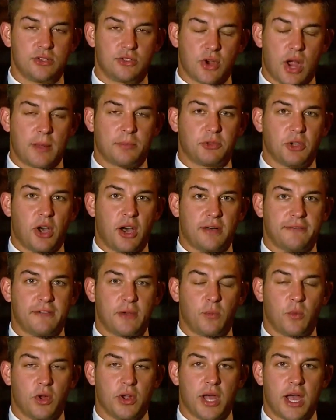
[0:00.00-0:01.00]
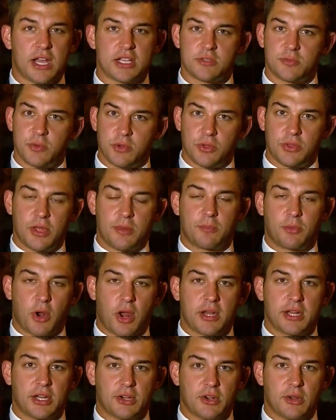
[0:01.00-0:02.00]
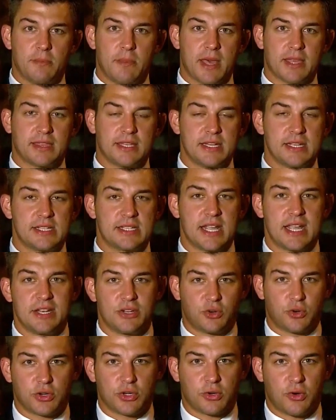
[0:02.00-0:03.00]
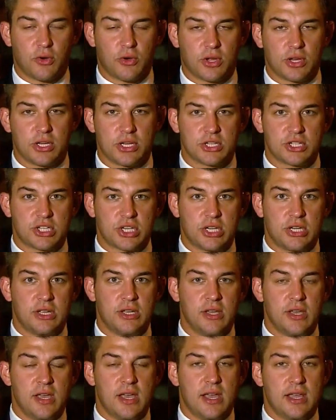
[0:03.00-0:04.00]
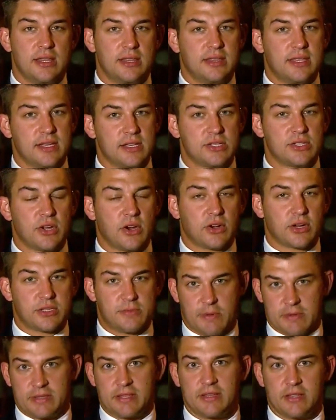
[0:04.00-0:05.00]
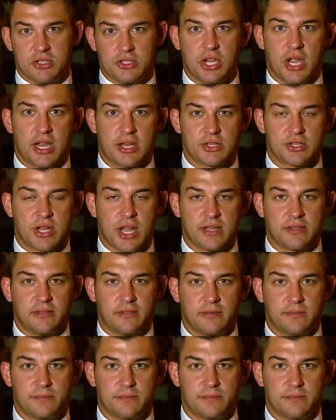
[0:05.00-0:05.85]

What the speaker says: dropped off at one hospital, then brought here to Methodist in critical condition, and things are expected to change, guys.